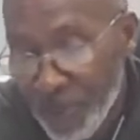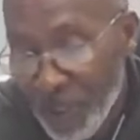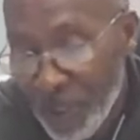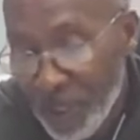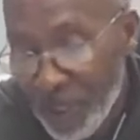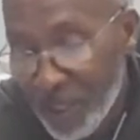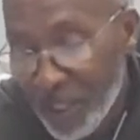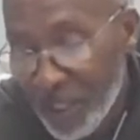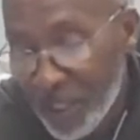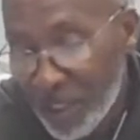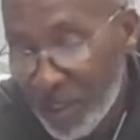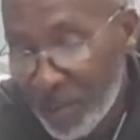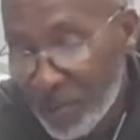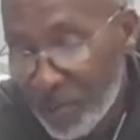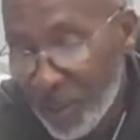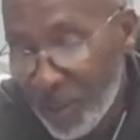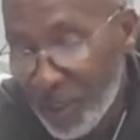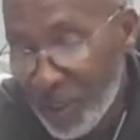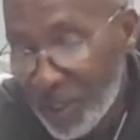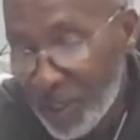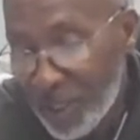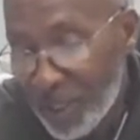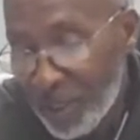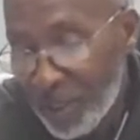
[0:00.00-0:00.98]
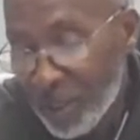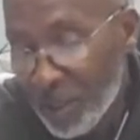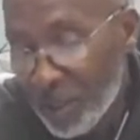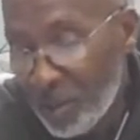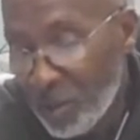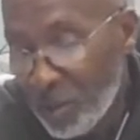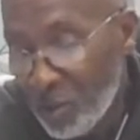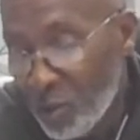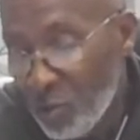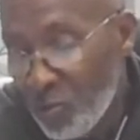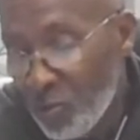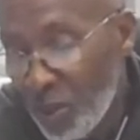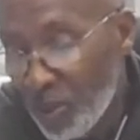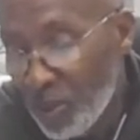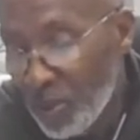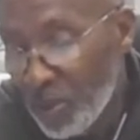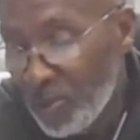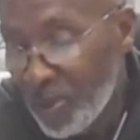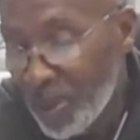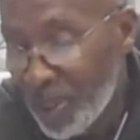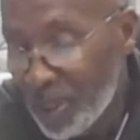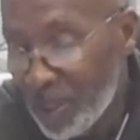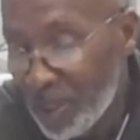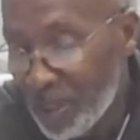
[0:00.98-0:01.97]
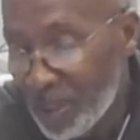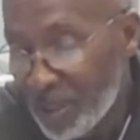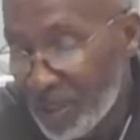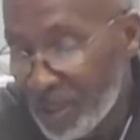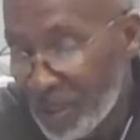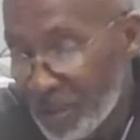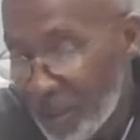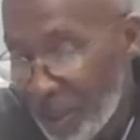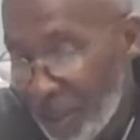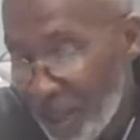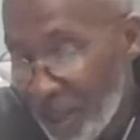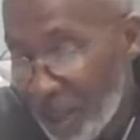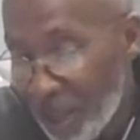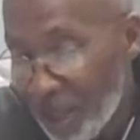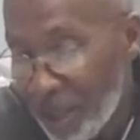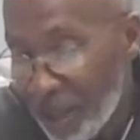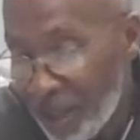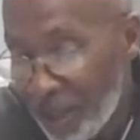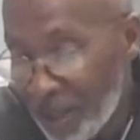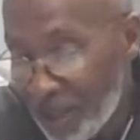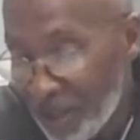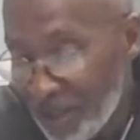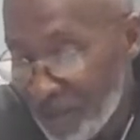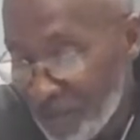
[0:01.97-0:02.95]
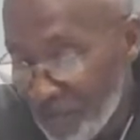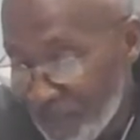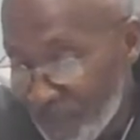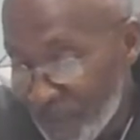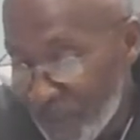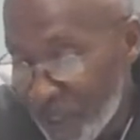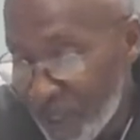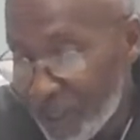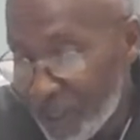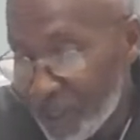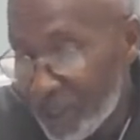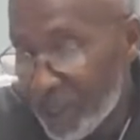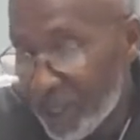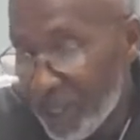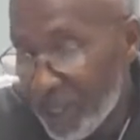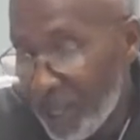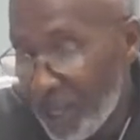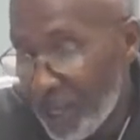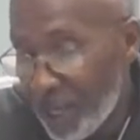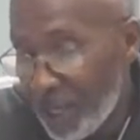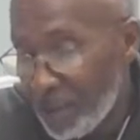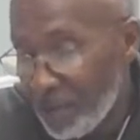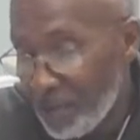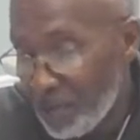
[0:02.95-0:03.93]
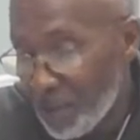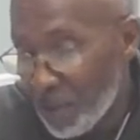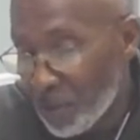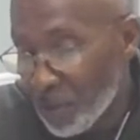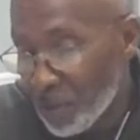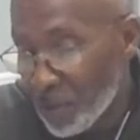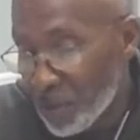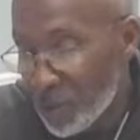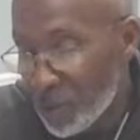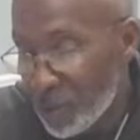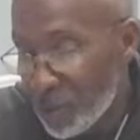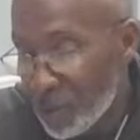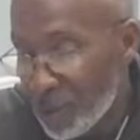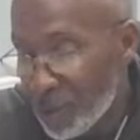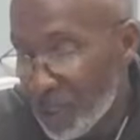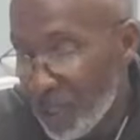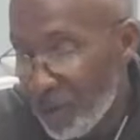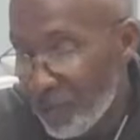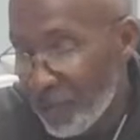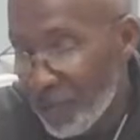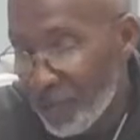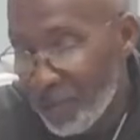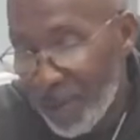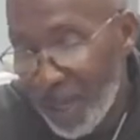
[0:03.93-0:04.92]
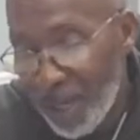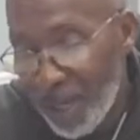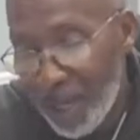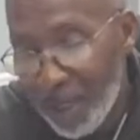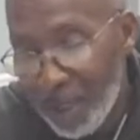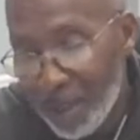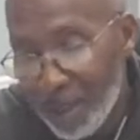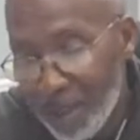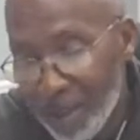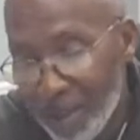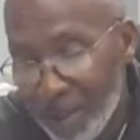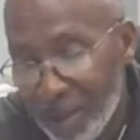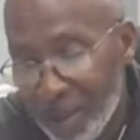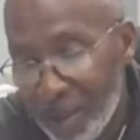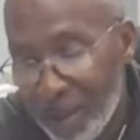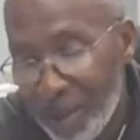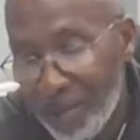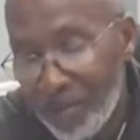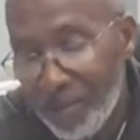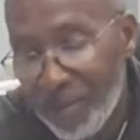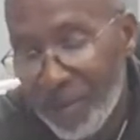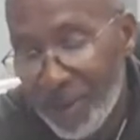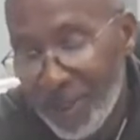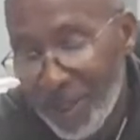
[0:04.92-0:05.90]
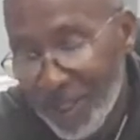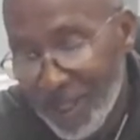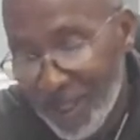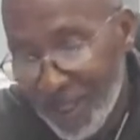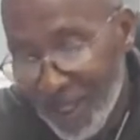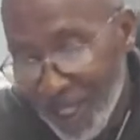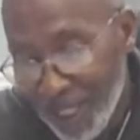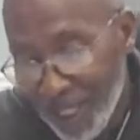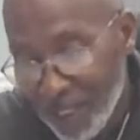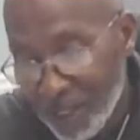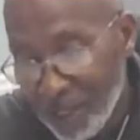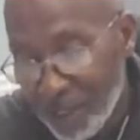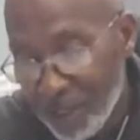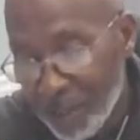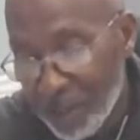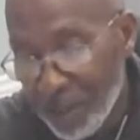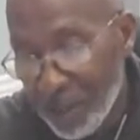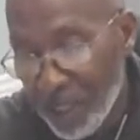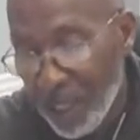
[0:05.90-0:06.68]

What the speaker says: These triggers can include people, places, and events and emotions that remind us of the addiction.